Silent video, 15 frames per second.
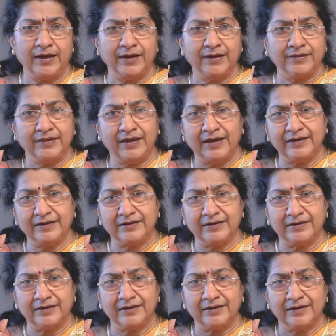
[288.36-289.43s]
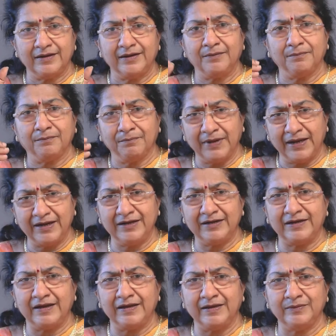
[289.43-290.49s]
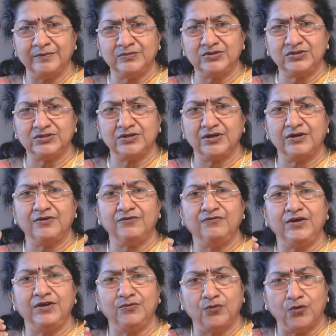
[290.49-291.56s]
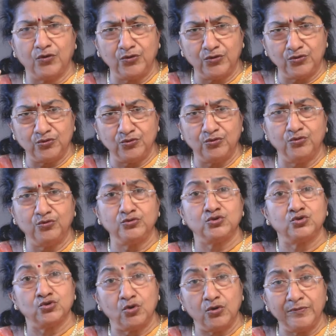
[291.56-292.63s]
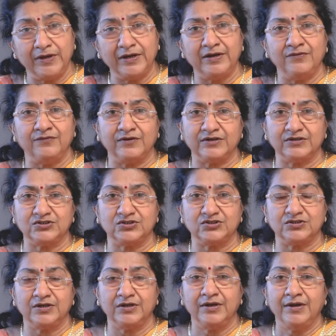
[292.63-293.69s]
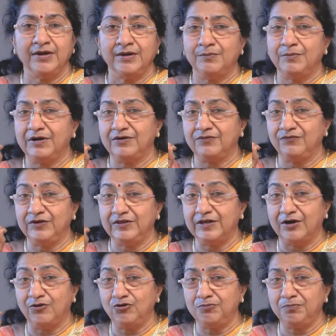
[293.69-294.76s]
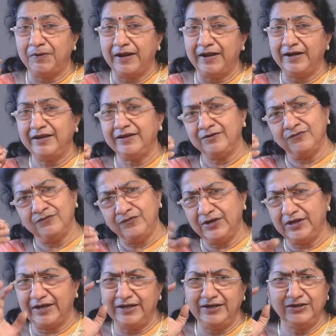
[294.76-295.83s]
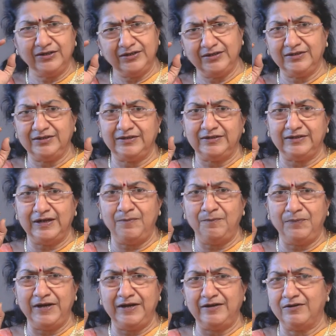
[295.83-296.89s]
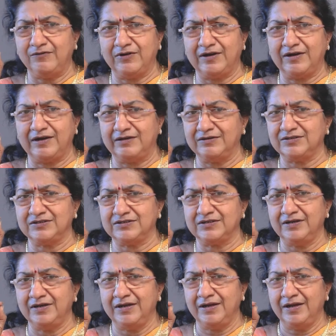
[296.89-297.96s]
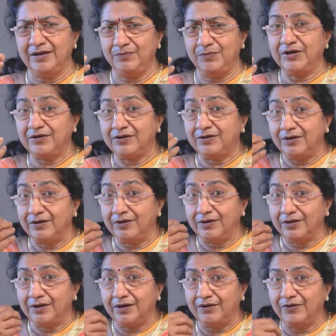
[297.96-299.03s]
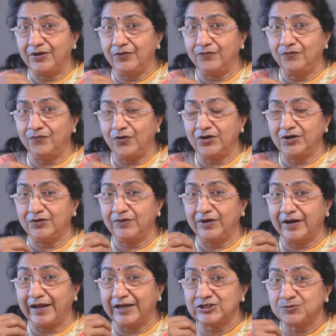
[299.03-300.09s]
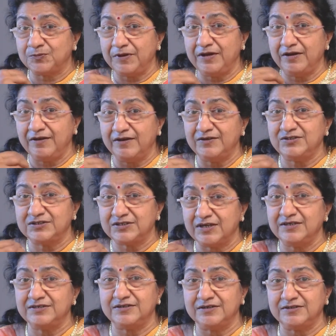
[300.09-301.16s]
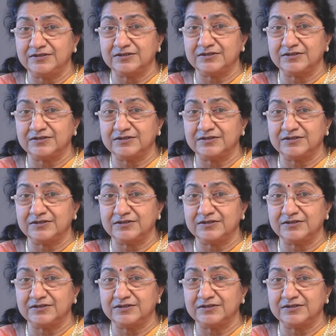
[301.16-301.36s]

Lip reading: that many times we want to do so many works, but without planning we can complete our task, but what our experience says us,